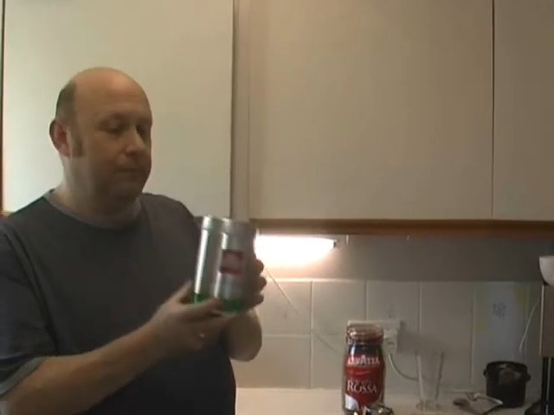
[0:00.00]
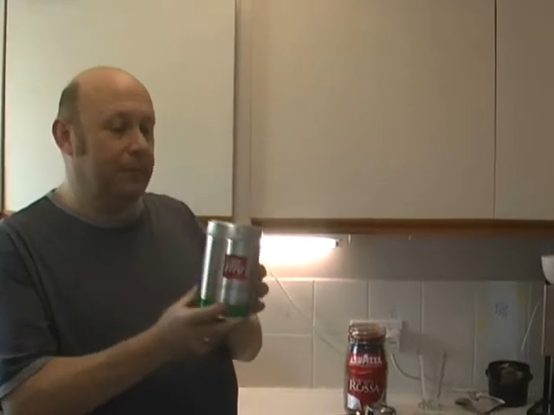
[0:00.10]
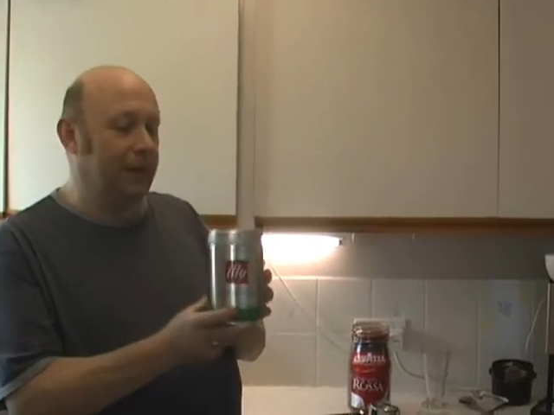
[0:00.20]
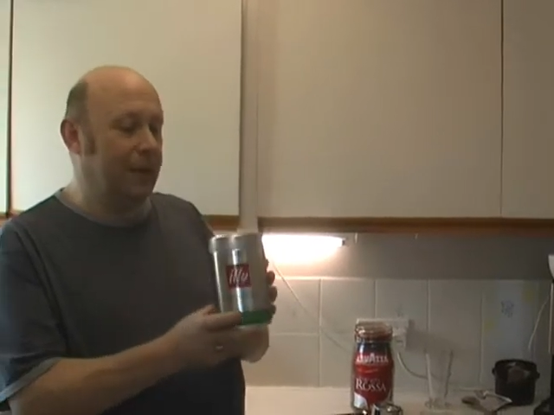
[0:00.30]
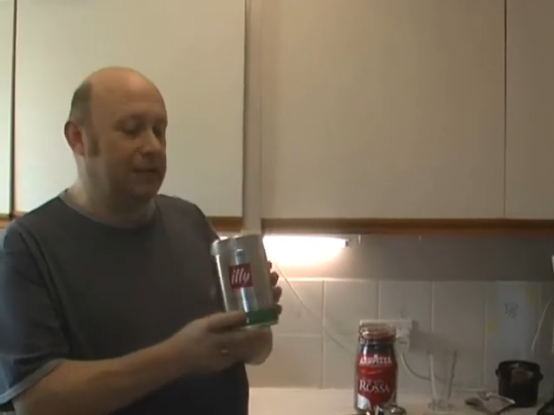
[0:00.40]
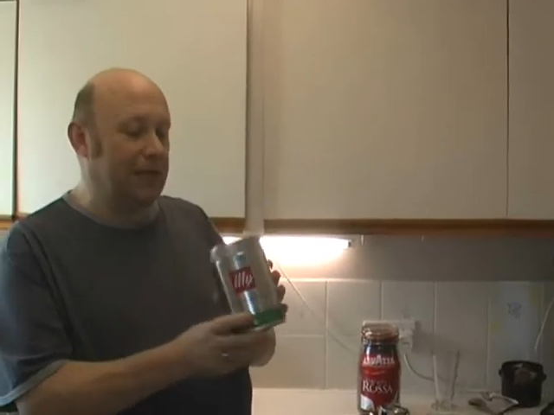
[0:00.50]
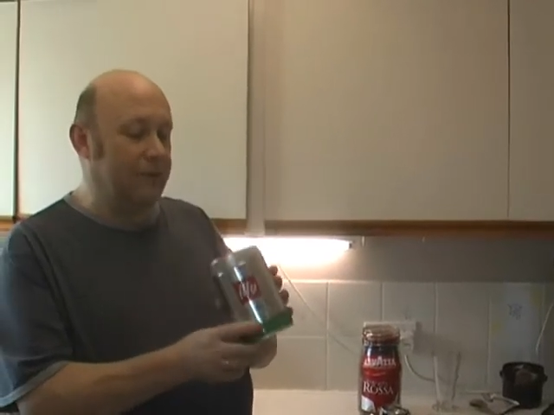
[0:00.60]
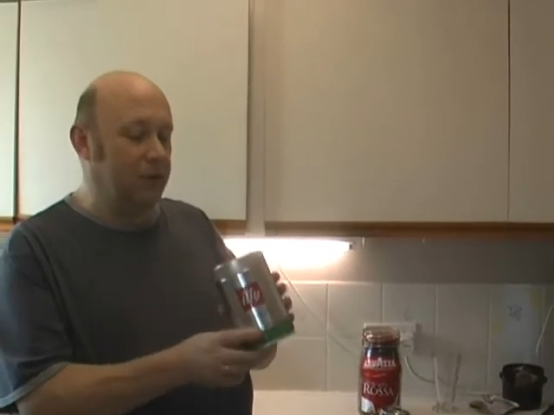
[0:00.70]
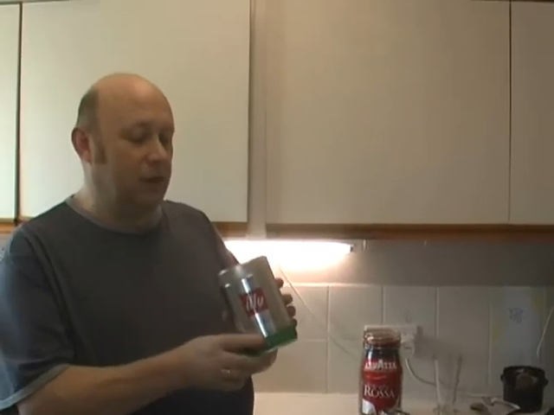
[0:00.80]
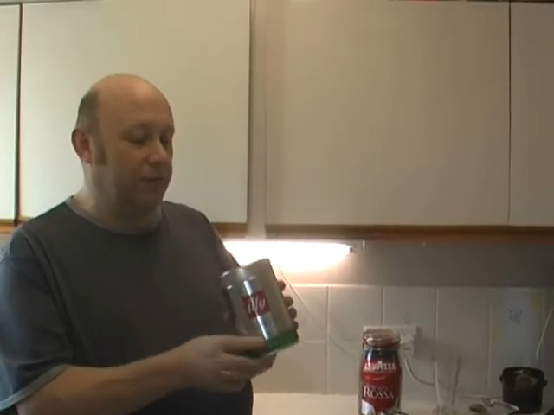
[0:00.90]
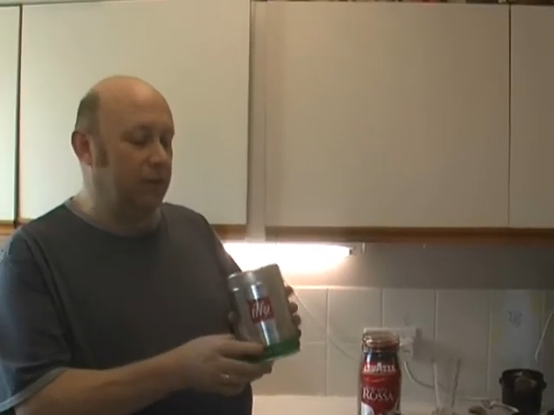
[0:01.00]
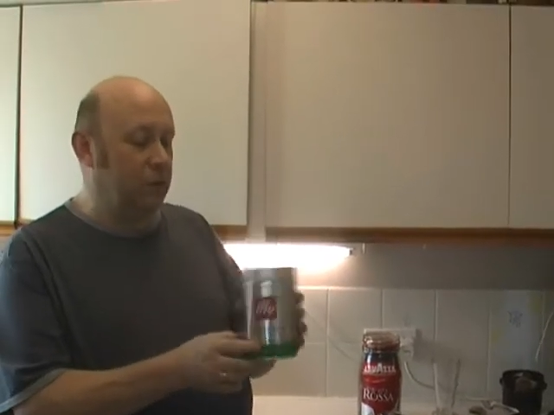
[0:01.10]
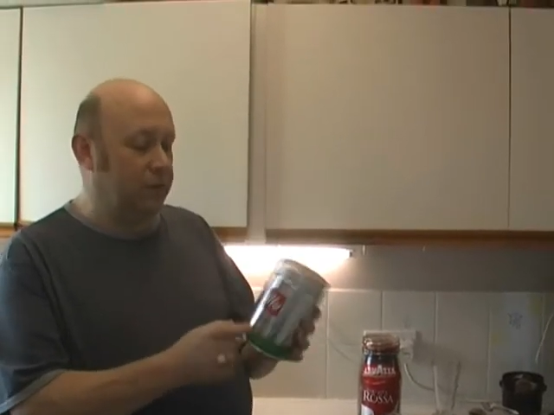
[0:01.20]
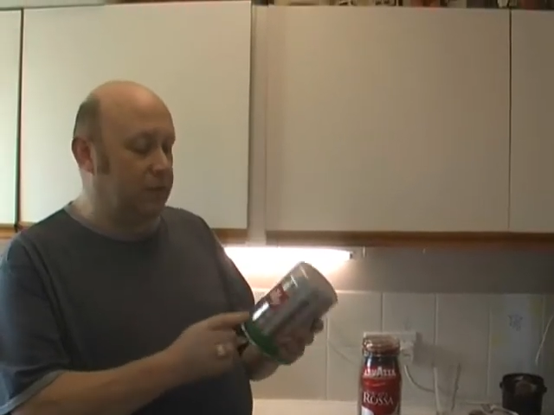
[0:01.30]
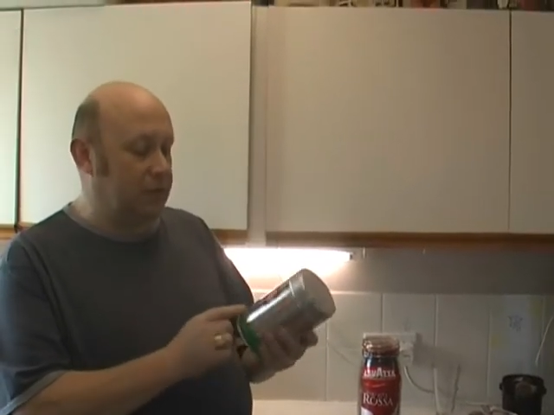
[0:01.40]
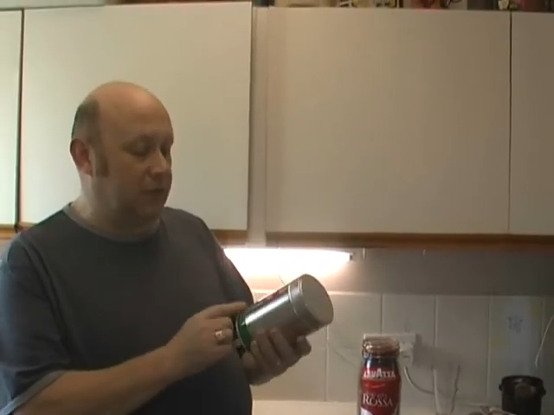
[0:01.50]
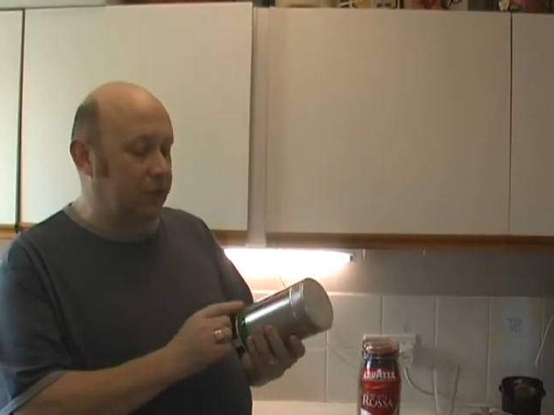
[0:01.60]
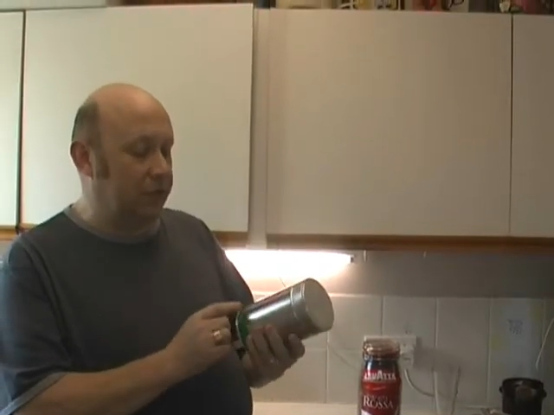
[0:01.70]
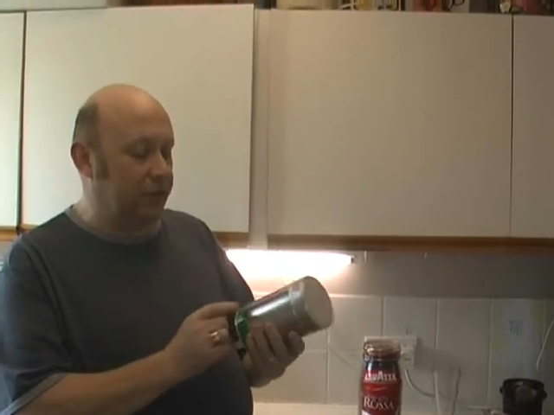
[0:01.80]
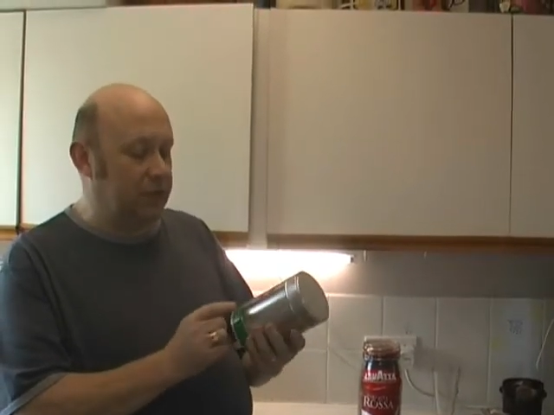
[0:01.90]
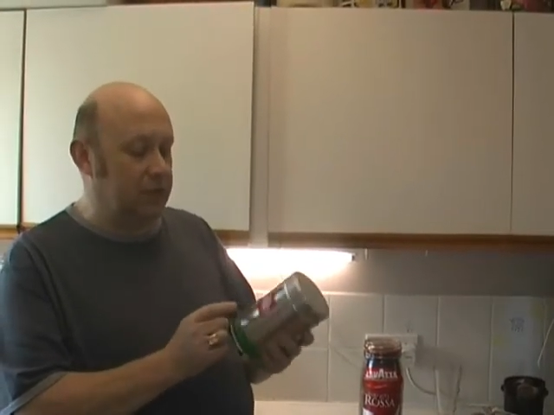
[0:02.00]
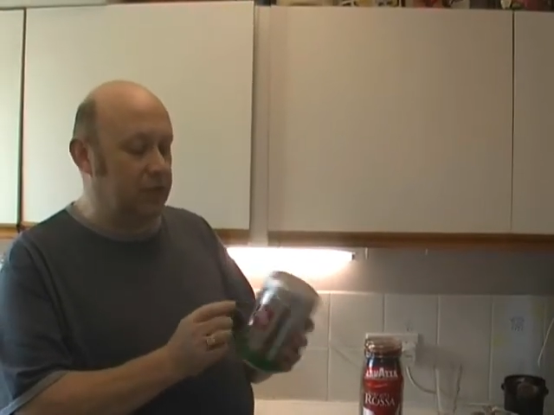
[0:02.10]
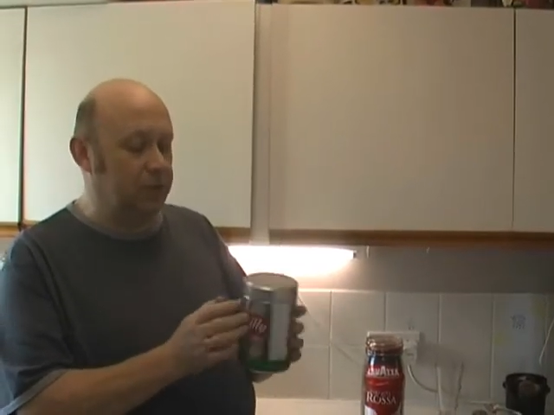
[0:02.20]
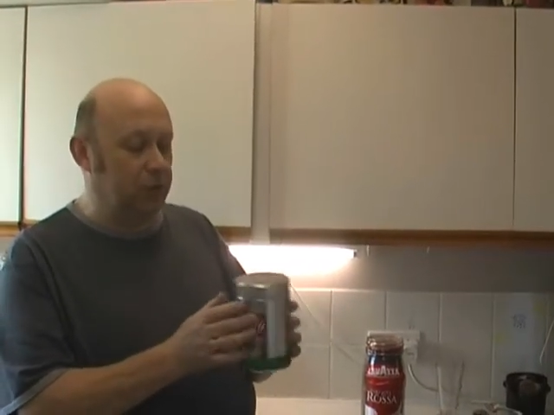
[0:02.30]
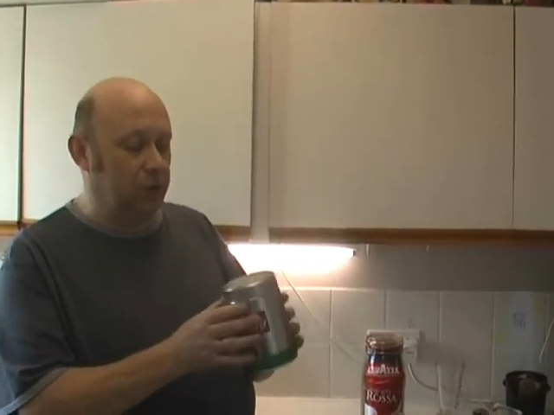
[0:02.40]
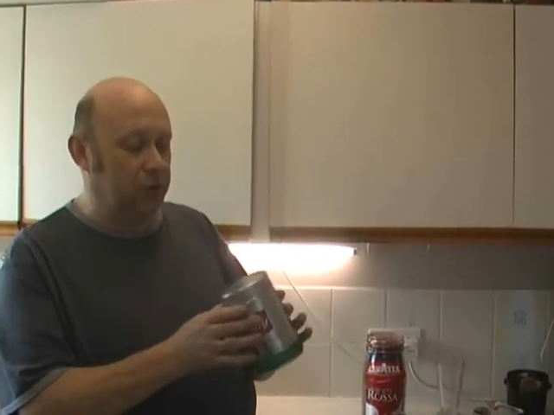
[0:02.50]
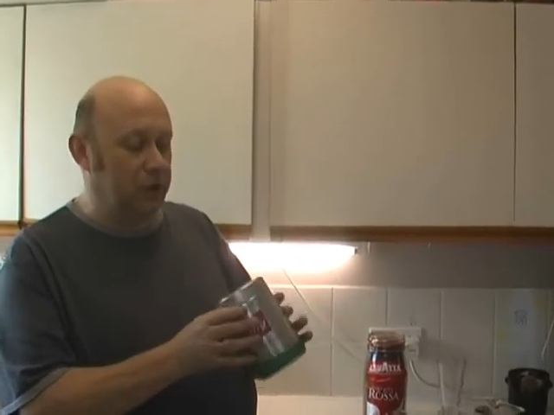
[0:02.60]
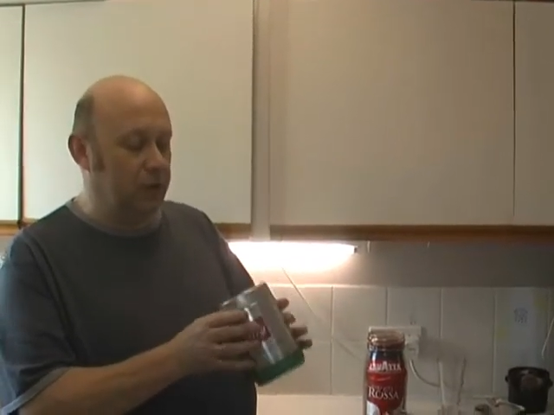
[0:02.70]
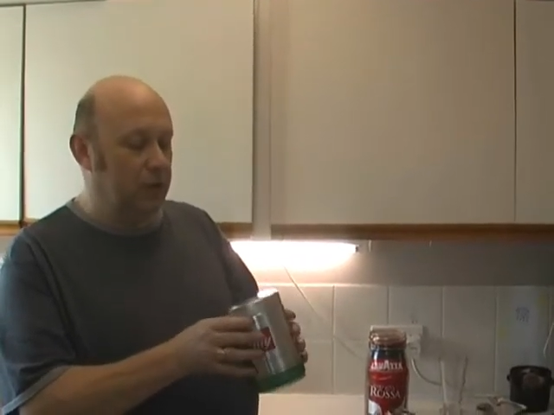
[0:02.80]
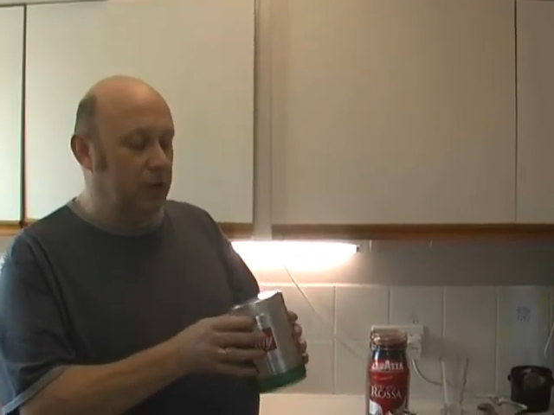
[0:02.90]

By that time the coffee would have deteriorated to the point